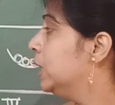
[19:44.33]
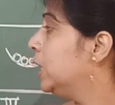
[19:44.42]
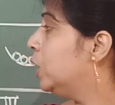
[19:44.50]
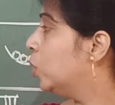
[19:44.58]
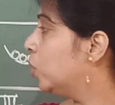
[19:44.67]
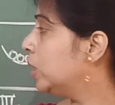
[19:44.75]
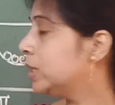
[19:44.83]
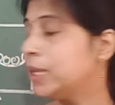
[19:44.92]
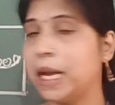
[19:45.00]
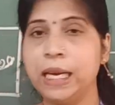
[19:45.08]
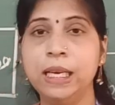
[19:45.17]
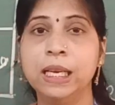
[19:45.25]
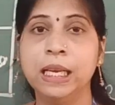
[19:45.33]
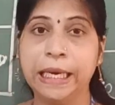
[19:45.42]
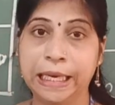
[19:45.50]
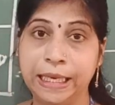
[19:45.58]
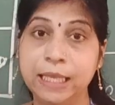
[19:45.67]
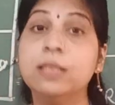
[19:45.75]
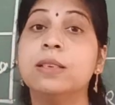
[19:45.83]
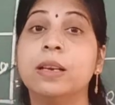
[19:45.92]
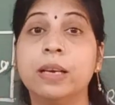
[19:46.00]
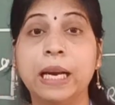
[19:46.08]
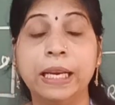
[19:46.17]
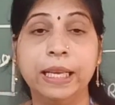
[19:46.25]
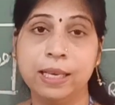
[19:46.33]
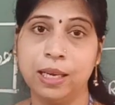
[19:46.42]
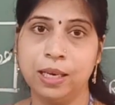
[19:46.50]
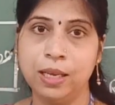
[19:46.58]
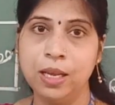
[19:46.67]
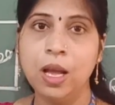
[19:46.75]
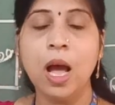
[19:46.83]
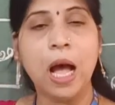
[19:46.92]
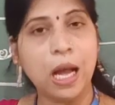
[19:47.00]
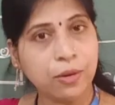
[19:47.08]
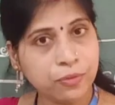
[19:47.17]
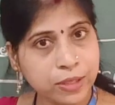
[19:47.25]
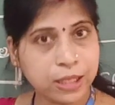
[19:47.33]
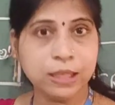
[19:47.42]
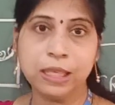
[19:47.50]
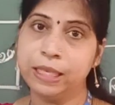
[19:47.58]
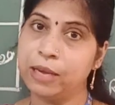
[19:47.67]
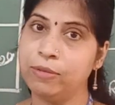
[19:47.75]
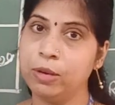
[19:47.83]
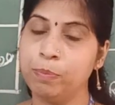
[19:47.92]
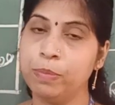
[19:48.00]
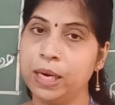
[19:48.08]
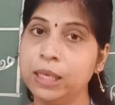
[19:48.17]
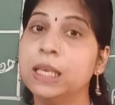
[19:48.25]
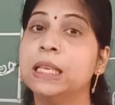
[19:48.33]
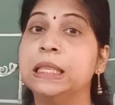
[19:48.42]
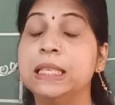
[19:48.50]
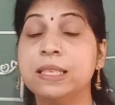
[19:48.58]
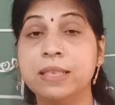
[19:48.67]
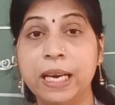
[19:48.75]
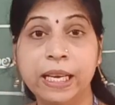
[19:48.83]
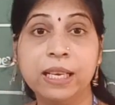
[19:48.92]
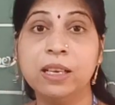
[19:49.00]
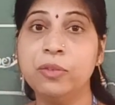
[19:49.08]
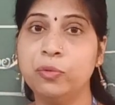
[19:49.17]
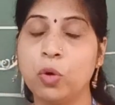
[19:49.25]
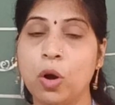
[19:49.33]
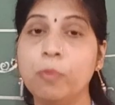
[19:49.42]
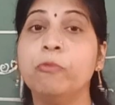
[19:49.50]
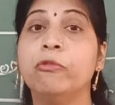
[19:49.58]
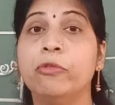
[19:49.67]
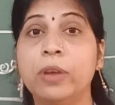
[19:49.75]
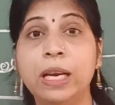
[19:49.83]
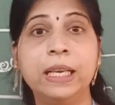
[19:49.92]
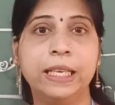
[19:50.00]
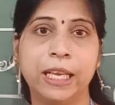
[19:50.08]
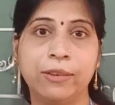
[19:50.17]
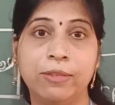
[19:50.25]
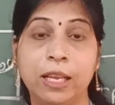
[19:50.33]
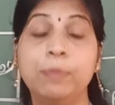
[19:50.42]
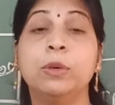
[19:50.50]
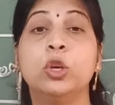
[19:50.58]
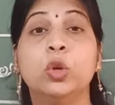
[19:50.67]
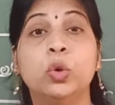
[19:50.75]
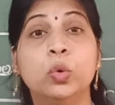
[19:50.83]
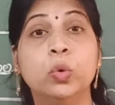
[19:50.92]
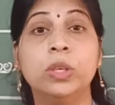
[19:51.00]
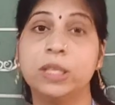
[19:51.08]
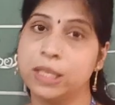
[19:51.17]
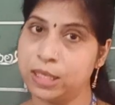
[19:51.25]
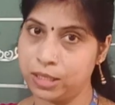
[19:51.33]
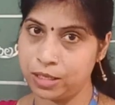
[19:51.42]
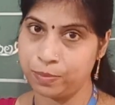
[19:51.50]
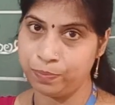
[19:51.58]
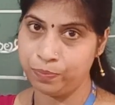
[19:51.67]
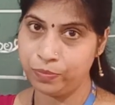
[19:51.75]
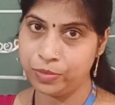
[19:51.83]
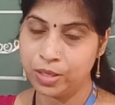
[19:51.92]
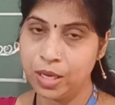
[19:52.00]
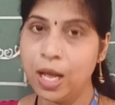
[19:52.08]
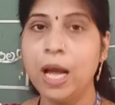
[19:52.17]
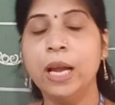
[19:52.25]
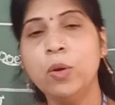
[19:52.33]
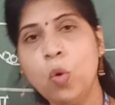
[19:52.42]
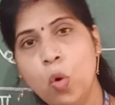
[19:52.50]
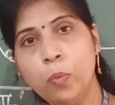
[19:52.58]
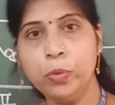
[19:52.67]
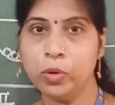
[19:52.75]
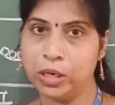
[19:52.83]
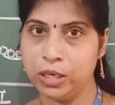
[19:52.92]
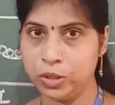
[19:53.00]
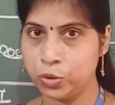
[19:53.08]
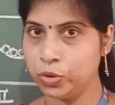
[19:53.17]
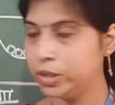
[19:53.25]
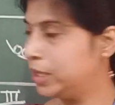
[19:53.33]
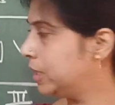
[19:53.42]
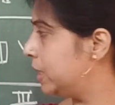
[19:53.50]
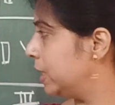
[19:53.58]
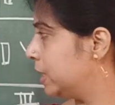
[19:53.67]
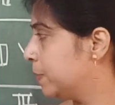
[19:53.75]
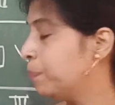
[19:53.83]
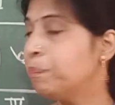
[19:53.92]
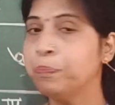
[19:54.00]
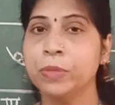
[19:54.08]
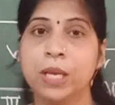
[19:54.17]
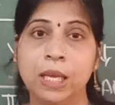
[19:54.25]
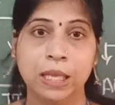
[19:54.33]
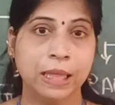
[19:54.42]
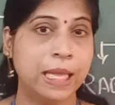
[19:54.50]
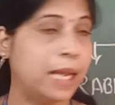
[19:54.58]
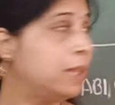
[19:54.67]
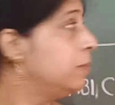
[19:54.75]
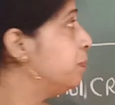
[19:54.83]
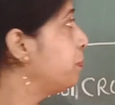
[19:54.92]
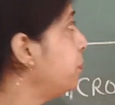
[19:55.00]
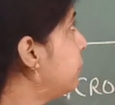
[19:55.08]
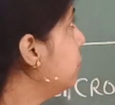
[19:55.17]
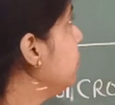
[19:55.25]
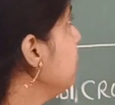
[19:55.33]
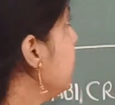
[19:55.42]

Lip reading: The lower side, it is radical. After the development, this radical form well developed root system. I hope you understood these things. Then,